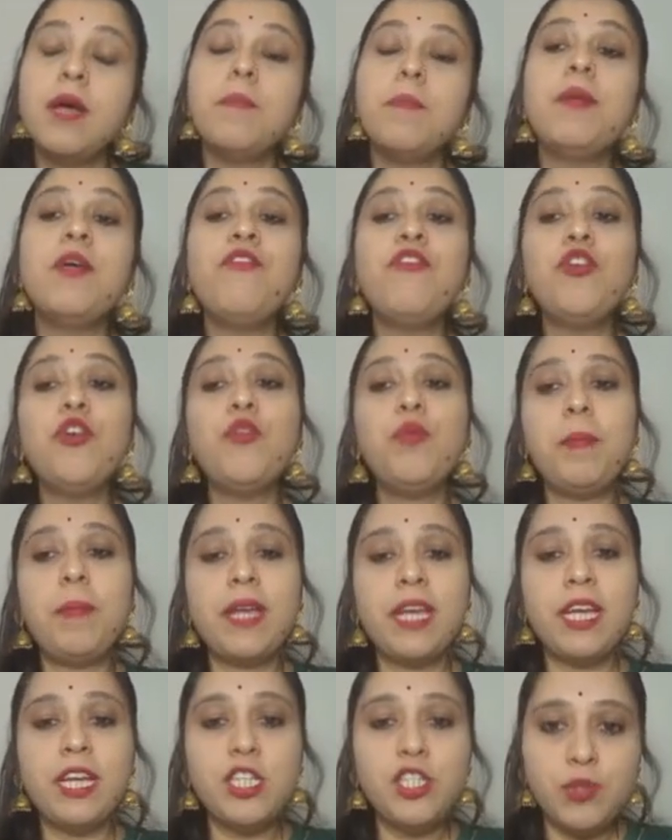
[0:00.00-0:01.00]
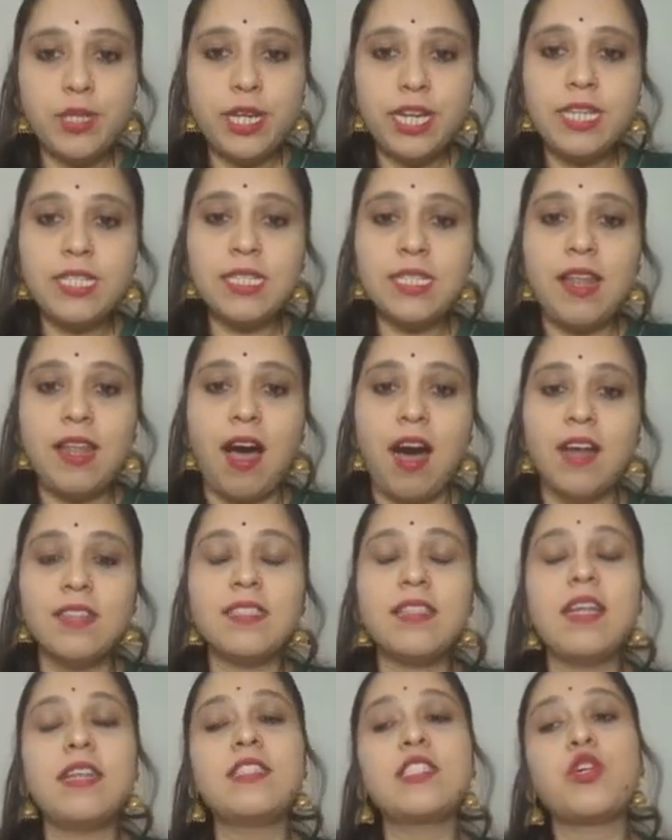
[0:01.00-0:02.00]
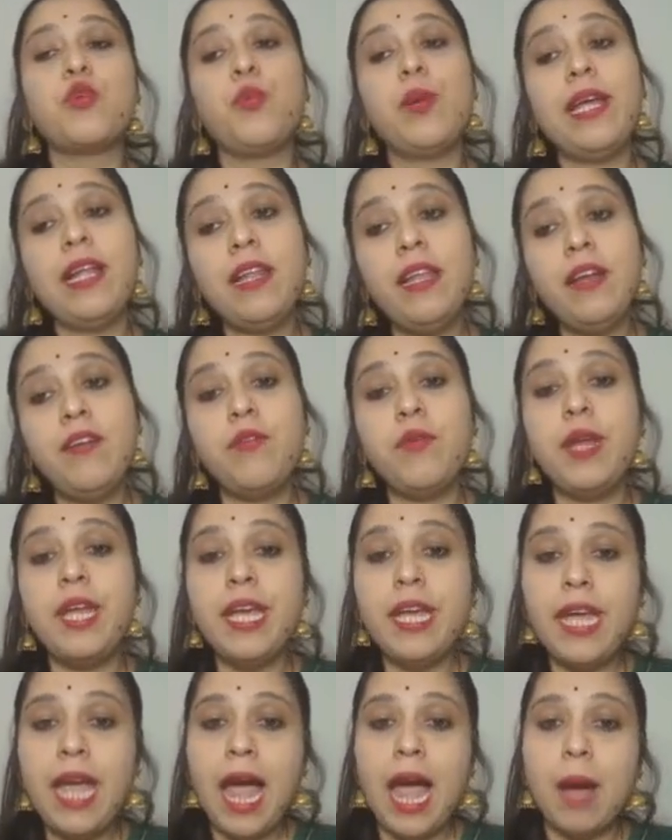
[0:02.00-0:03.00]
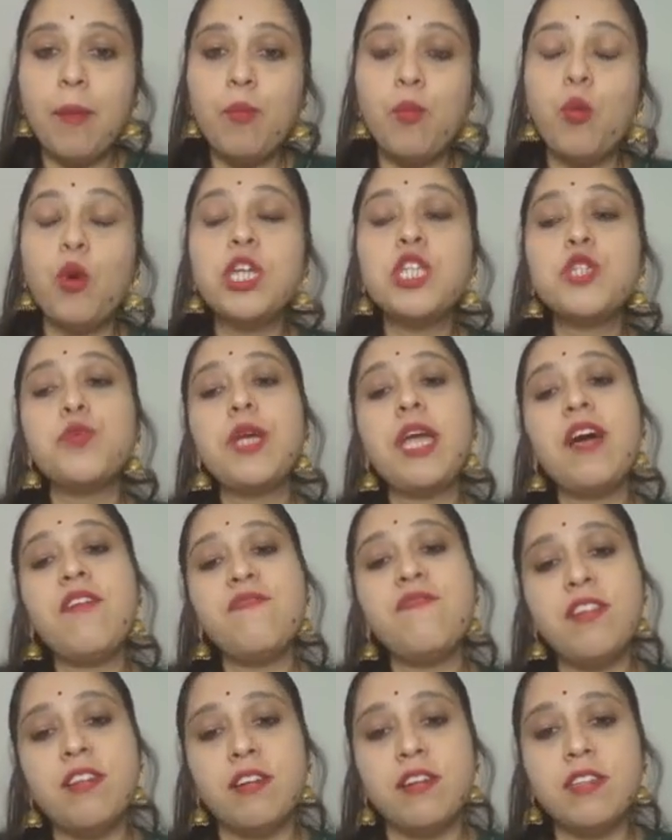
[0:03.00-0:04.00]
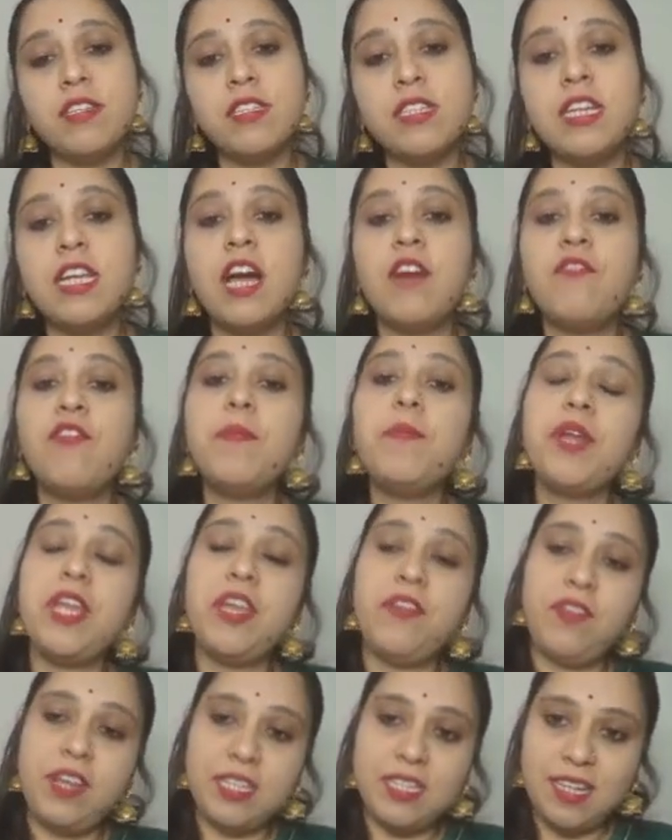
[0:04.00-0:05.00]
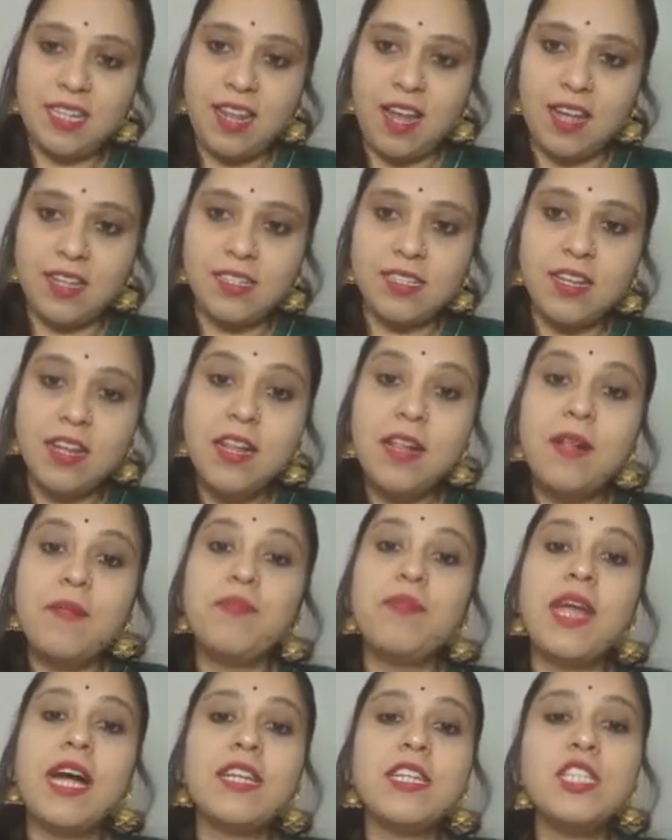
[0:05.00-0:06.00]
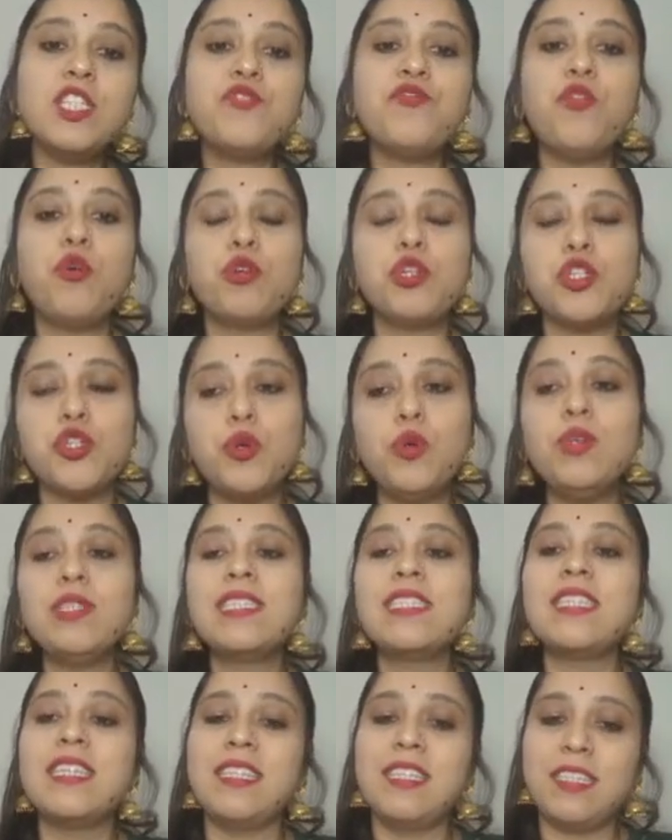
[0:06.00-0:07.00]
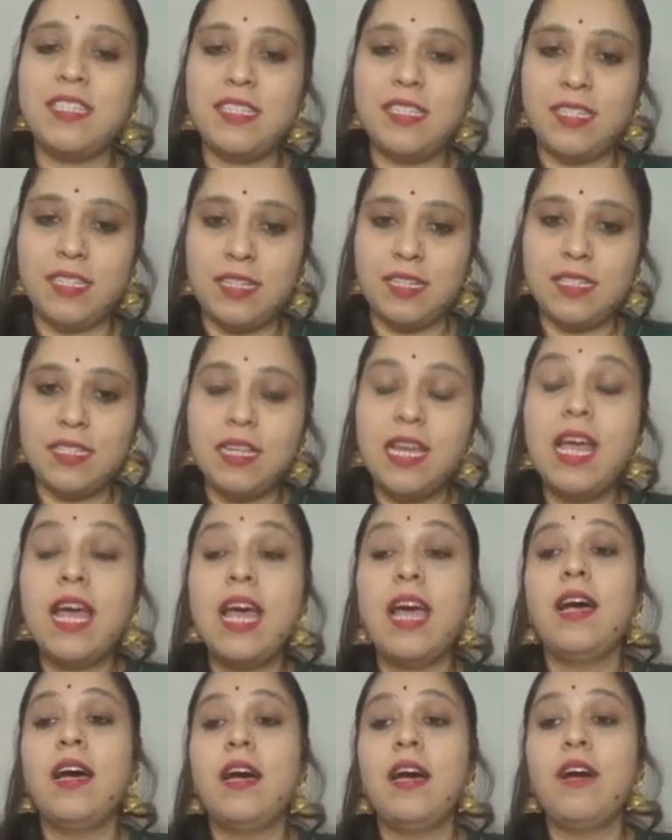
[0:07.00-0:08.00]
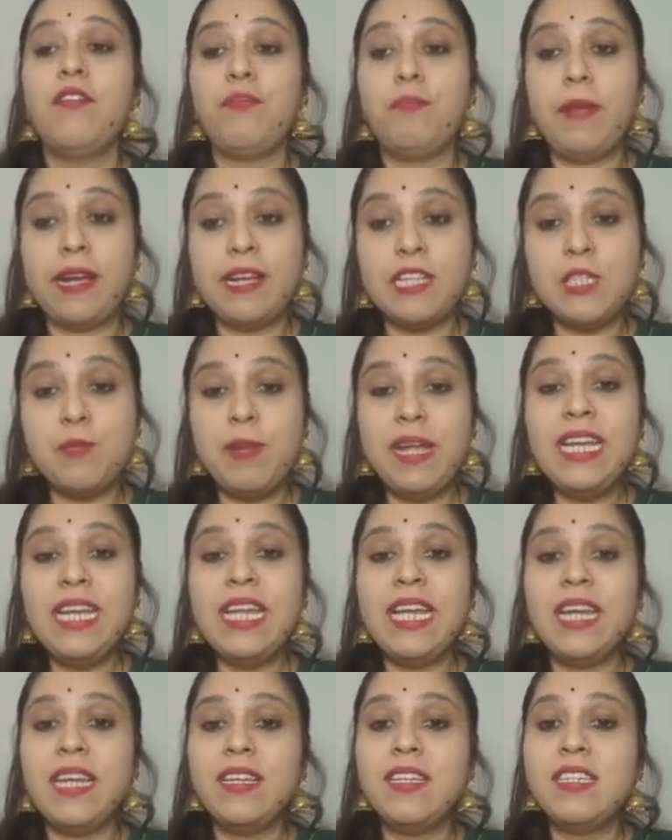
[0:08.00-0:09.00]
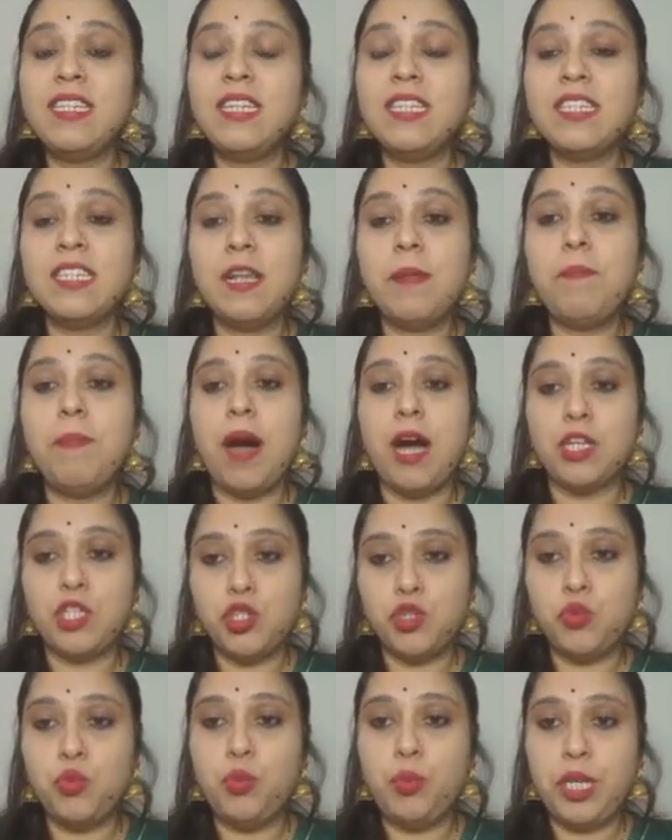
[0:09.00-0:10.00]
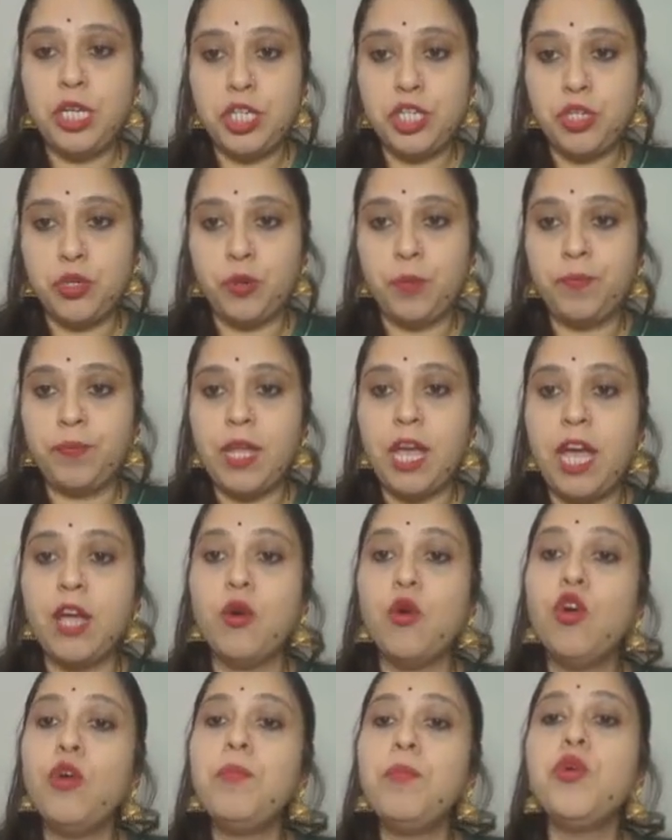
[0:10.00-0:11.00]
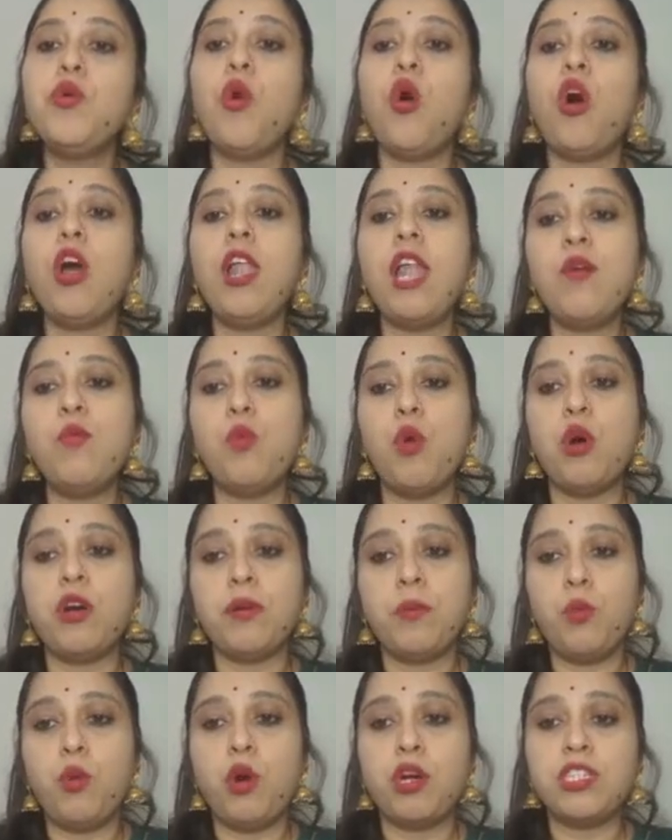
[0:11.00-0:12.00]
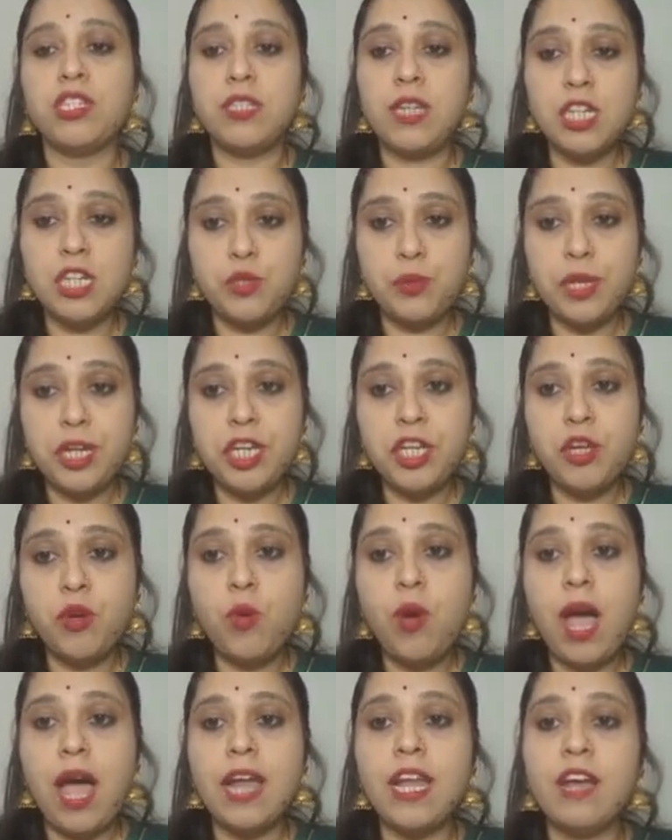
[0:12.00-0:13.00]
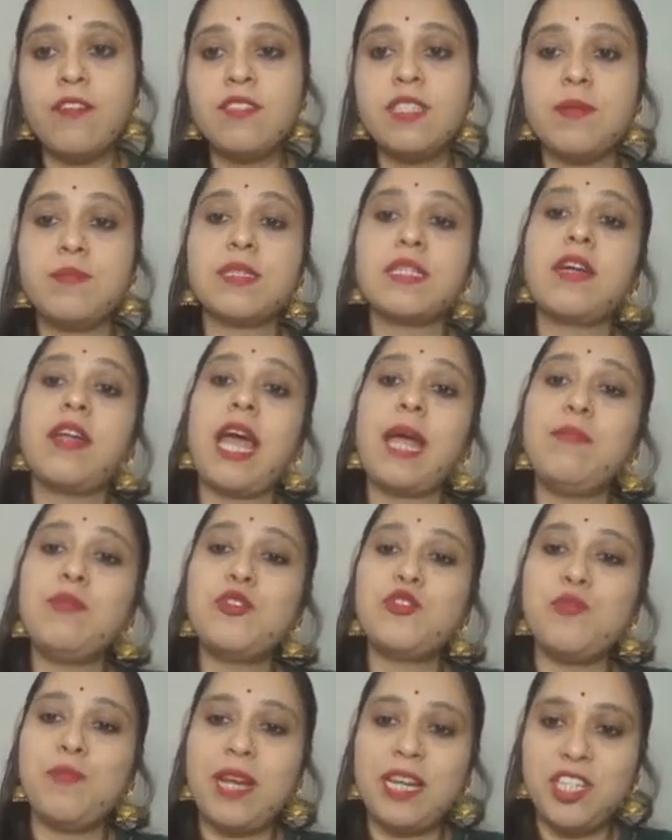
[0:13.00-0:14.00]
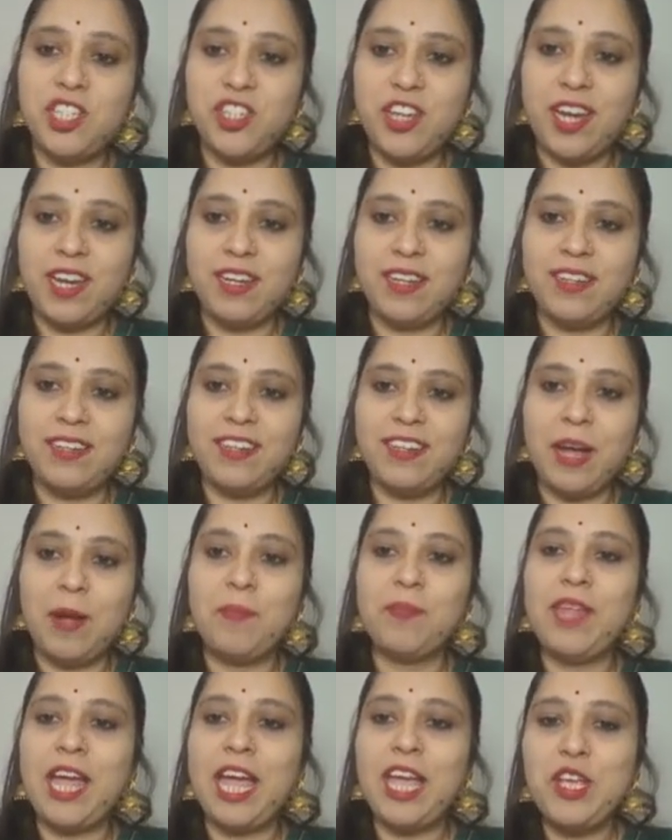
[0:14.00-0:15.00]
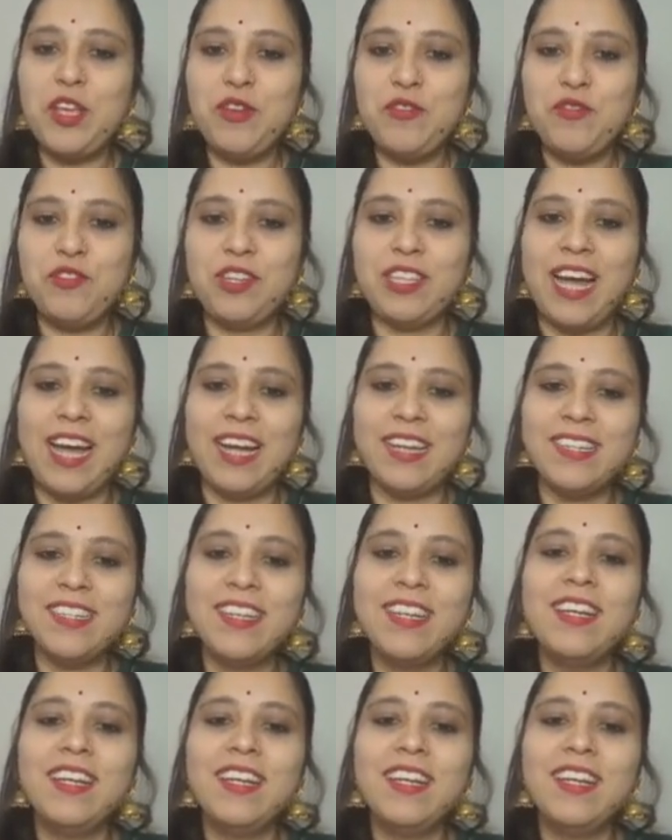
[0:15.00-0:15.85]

Before we begin today's class, let's quickly recap what we have learned in our previous class. That is photosynthesis explained in detail part 2 video. I hope you all have watched that video and have subscribed to my channel. Yeah, thank you for that.